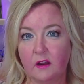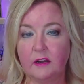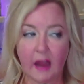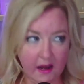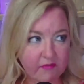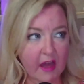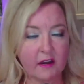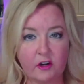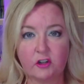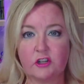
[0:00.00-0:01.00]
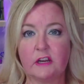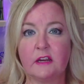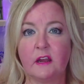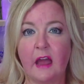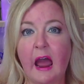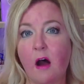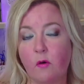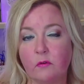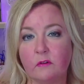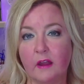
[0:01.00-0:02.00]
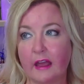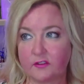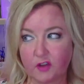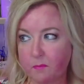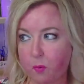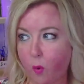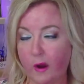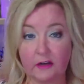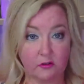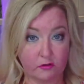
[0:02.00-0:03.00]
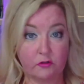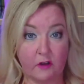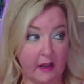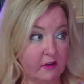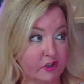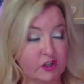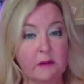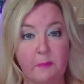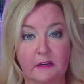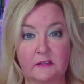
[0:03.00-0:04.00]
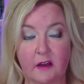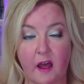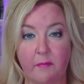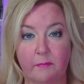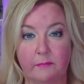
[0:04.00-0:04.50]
gave that energy out at some point, and she picked it up